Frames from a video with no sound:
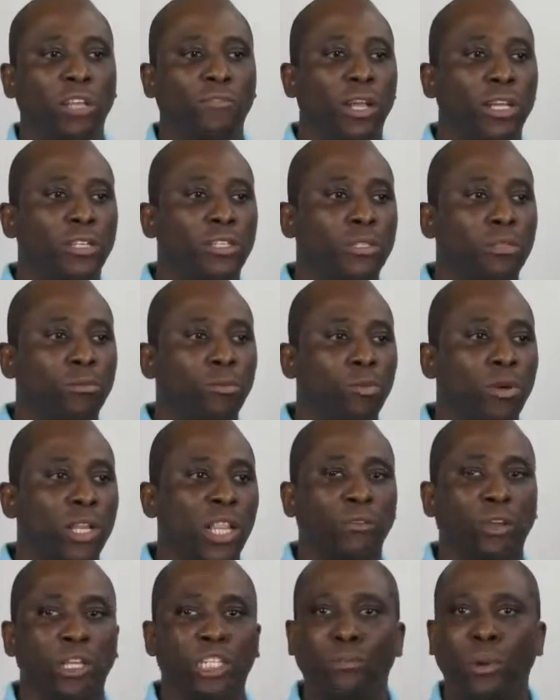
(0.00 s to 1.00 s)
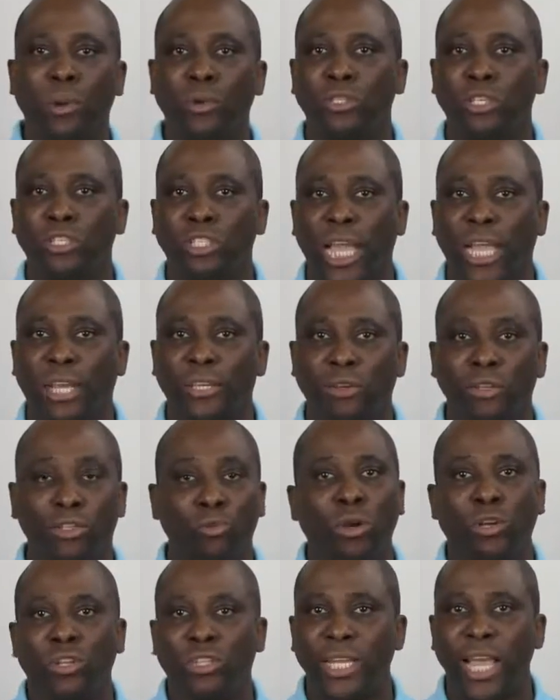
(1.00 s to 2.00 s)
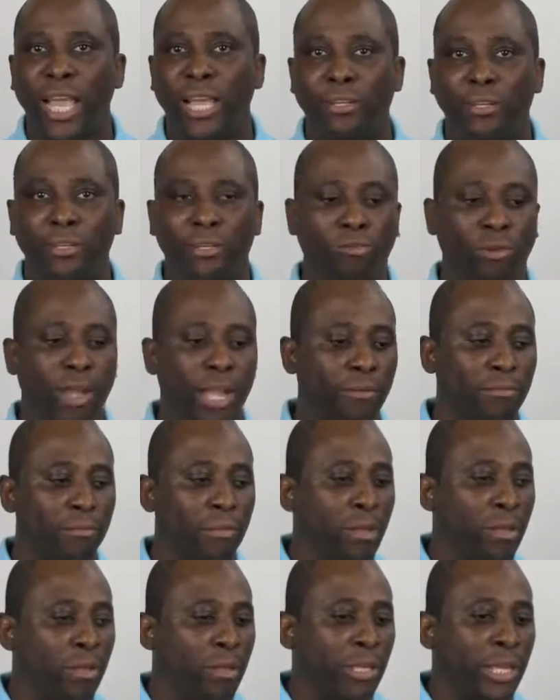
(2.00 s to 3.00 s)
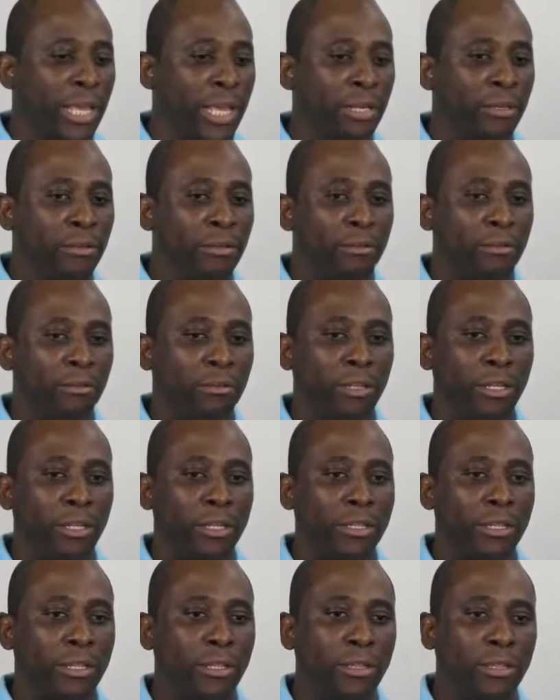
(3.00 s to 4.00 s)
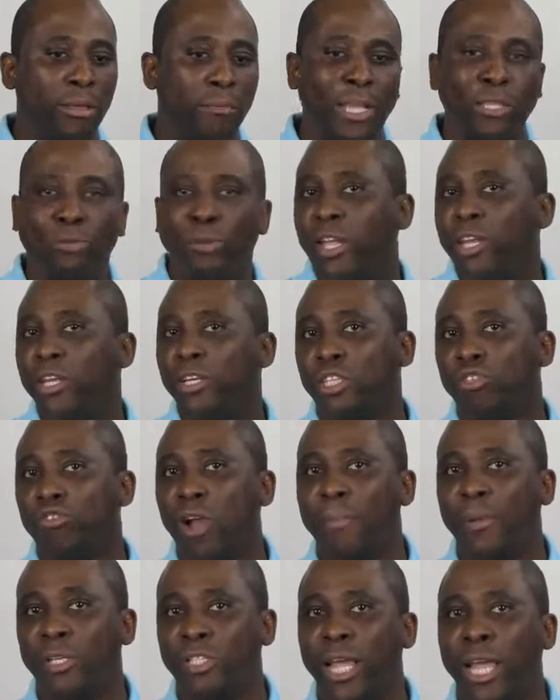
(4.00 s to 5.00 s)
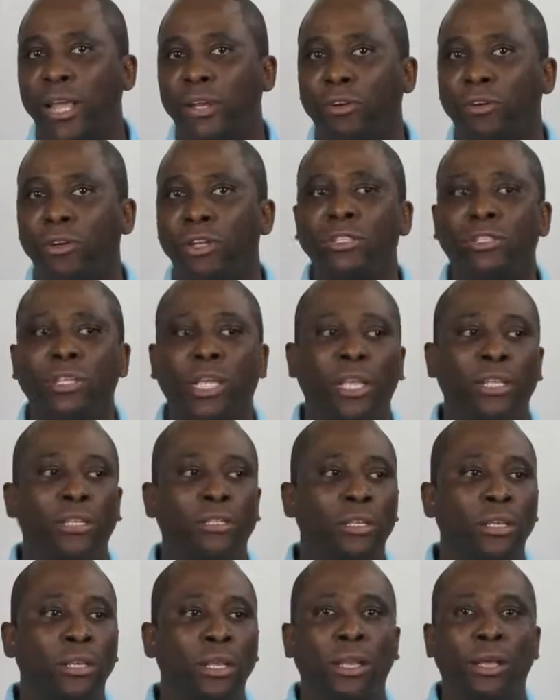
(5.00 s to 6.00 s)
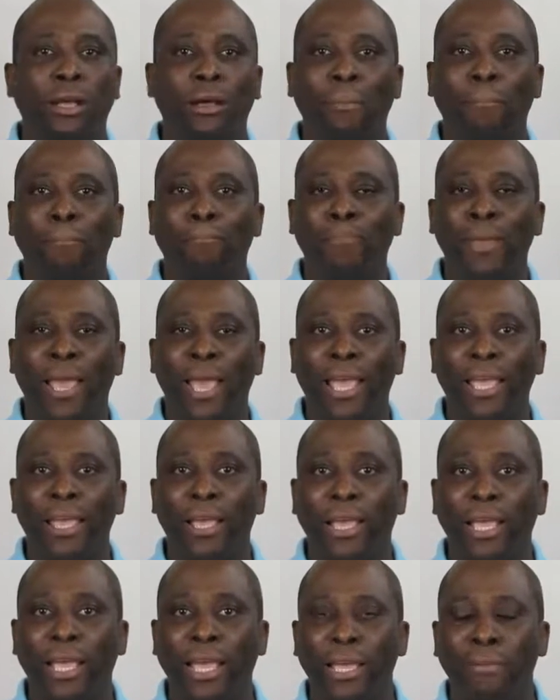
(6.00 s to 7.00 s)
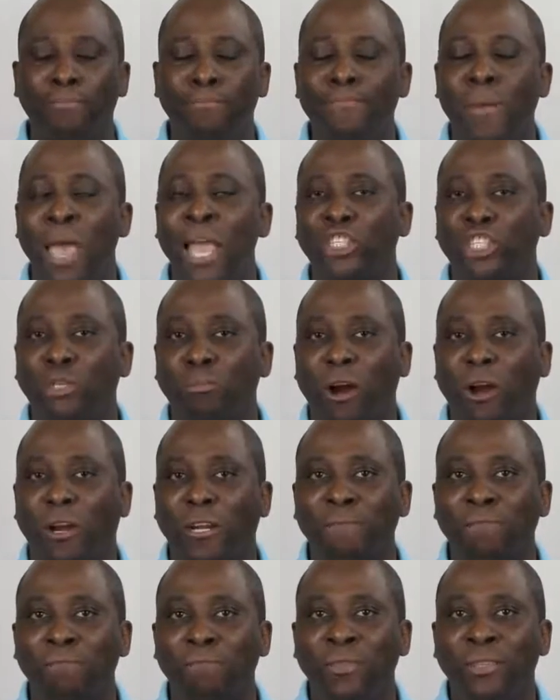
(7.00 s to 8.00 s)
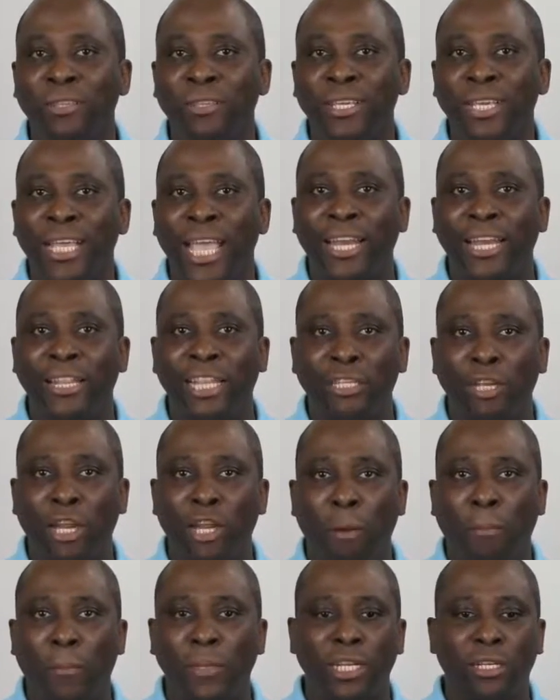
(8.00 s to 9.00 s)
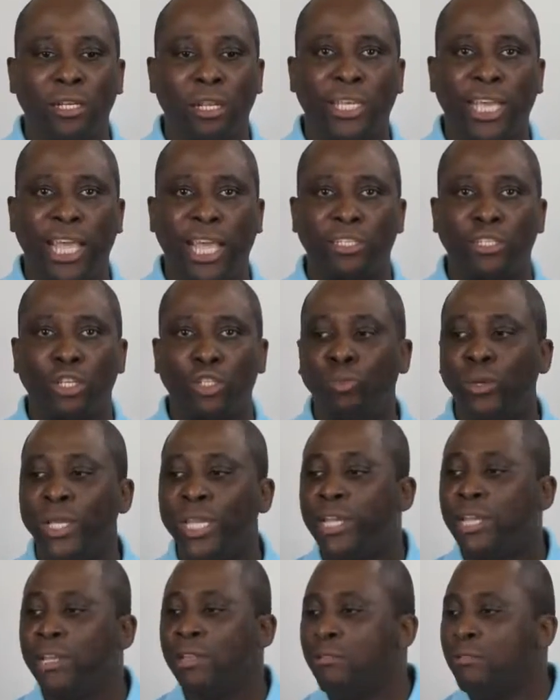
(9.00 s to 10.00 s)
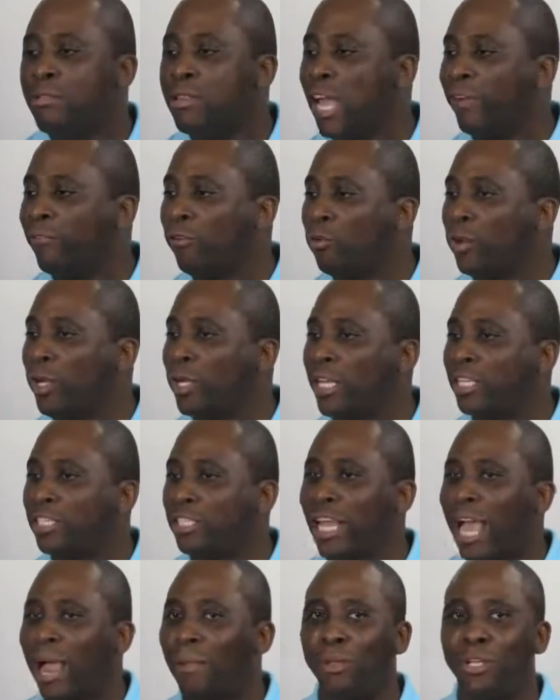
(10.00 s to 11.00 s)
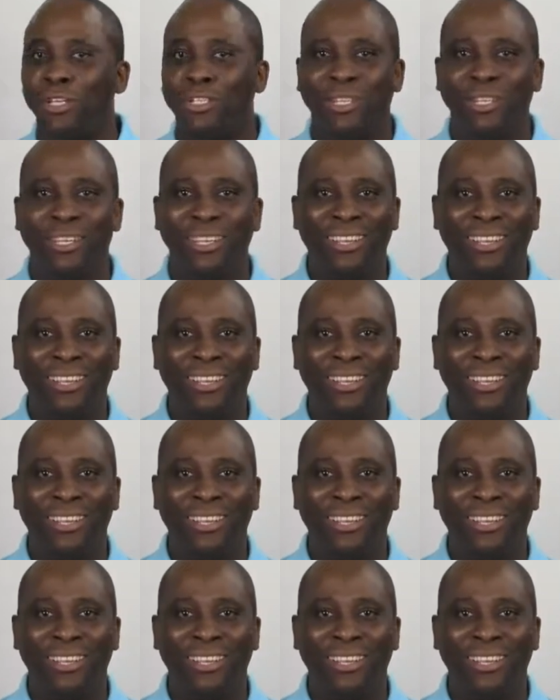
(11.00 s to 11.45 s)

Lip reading: of us were never exposed to standards. What are standards, right? The best way I can describe a standard is a benchmark. And in our particular cases, we never really established